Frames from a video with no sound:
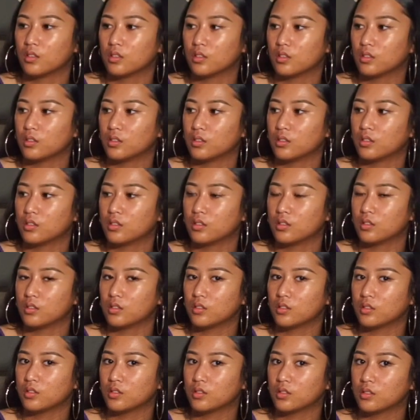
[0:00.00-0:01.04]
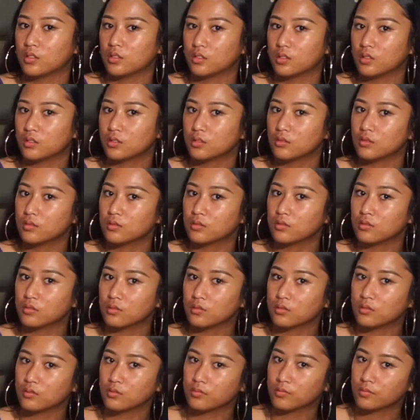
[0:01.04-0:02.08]

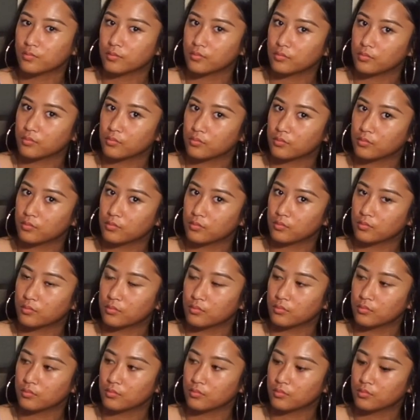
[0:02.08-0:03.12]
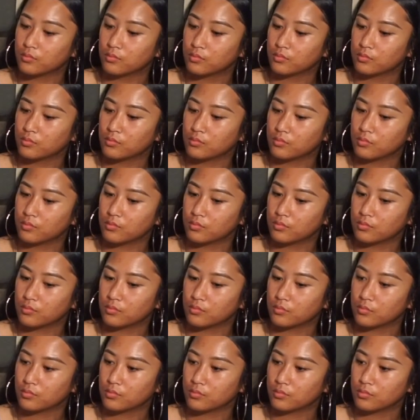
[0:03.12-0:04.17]

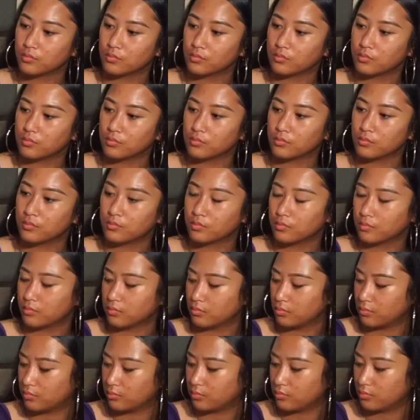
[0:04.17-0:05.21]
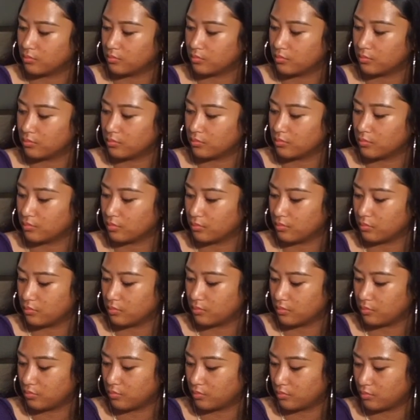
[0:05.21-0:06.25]

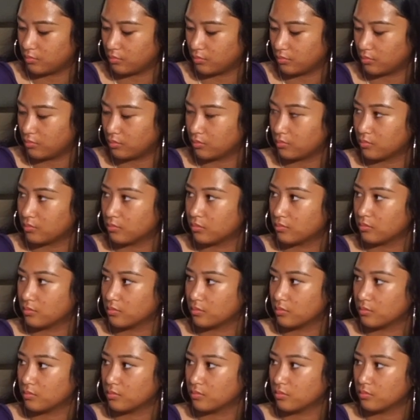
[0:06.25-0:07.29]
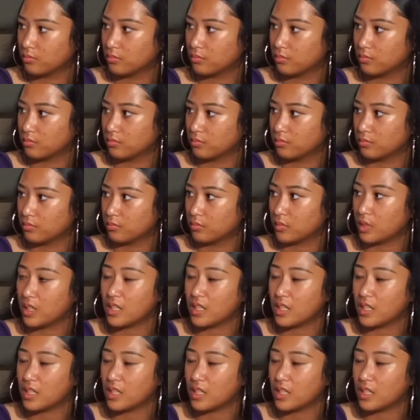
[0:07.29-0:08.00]
This person isn't speaking.